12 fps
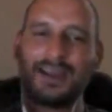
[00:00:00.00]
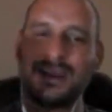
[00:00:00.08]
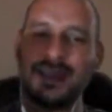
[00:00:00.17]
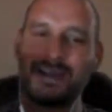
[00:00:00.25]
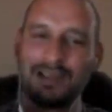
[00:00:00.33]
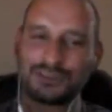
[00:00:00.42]

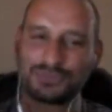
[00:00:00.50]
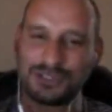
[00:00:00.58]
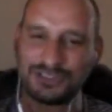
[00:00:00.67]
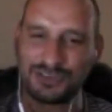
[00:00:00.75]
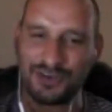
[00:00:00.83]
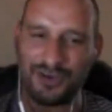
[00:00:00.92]
Now let's
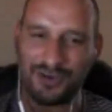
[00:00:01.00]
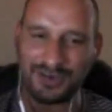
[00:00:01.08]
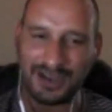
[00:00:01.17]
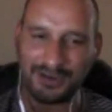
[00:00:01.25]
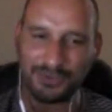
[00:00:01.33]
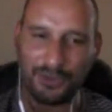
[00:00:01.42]
restart.
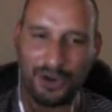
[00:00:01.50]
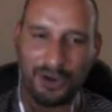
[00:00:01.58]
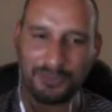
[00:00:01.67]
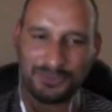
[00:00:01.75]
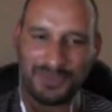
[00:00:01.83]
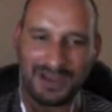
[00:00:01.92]
Now you're
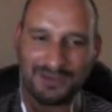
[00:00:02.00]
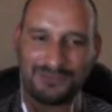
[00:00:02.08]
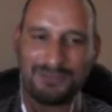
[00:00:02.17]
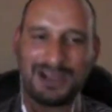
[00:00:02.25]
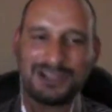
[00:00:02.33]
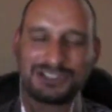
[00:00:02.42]
armed with that
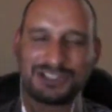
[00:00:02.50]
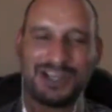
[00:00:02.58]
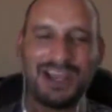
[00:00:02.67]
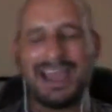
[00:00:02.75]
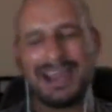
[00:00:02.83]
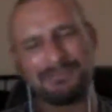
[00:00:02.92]
information.
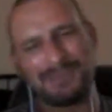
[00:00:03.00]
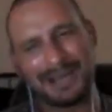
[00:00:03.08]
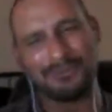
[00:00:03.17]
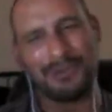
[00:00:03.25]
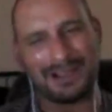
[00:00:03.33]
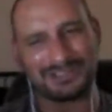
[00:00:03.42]
In
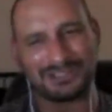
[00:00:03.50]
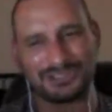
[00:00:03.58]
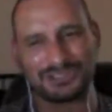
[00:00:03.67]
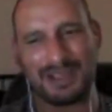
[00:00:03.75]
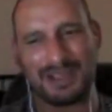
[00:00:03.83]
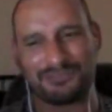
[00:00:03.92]
many ways, it
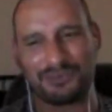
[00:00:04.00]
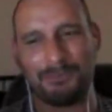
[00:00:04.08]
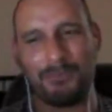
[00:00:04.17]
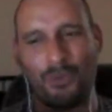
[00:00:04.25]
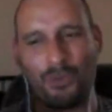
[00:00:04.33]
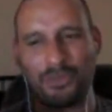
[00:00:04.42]
does make for a
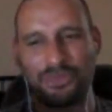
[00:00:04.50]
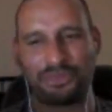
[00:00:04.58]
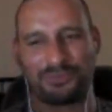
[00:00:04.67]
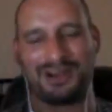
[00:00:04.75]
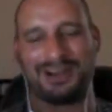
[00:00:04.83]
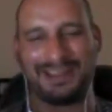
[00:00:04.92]
more
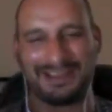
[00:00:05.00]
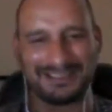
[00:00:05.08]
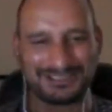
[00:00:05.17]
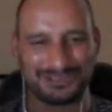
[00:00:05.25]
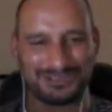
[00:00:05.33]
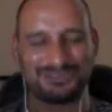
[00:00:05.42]
thrilling
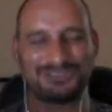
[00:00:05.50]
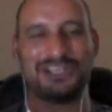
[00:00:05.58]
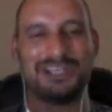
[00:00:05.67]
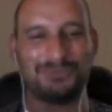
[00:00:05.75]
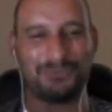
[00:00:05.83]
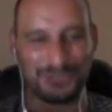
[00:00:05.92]
sort of
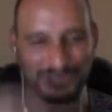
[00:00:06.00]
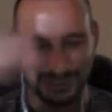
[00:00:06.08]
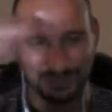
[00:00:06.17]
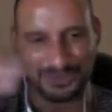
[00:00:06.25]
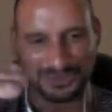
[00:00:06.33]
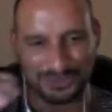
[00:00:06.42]
scene once
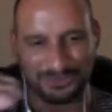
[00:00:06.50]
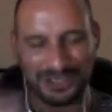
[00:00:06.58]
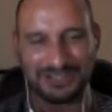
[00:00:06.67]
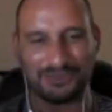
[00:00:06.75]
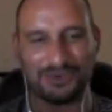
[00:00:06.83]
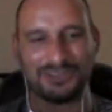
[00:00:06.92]
you, as a
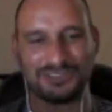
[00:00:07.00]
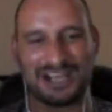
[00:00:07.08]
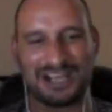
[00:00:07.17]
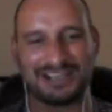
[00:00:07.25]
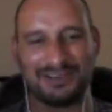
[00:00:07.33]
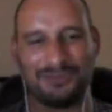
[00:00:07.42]
reader,
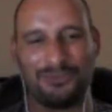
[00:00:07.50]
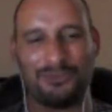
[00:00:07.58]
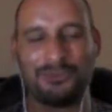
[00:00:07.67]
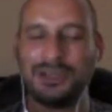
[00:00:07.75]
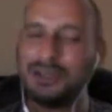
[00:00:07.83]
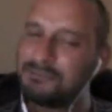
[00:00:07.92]
understand it all.
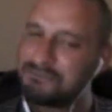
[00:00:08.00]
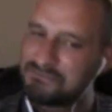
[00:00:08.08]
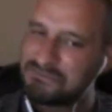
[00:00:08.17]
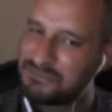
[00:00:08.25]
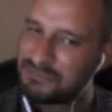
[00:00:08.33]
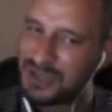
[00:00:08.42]

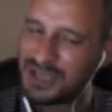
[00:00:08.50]
But